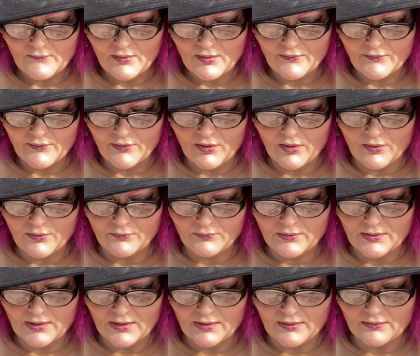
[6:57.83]
the oak
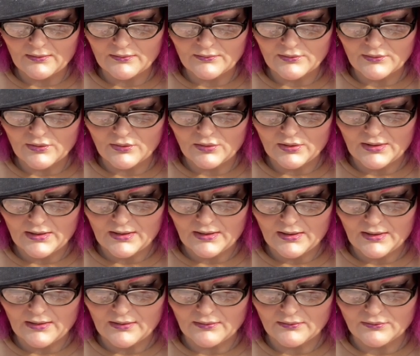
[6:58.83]
king, the hoddy
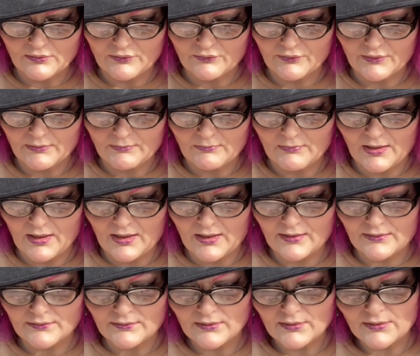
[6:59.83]
king, the green
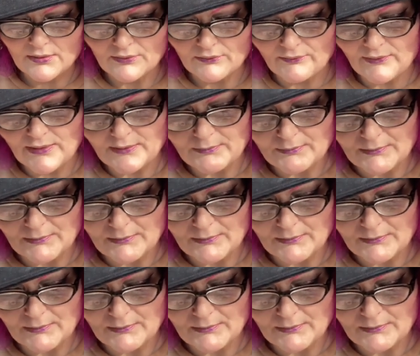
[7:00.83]
man, the red